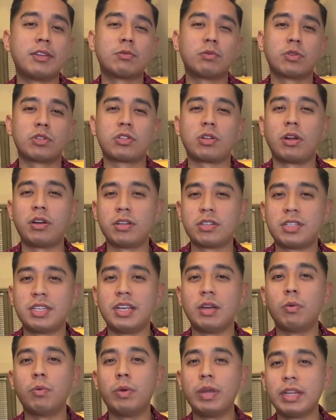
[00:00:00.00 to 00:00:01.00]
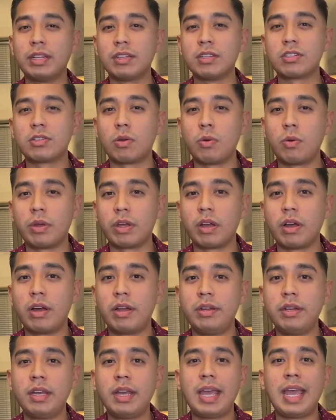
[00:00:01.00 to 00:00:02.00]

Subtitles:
we're starting to see a weakness going on,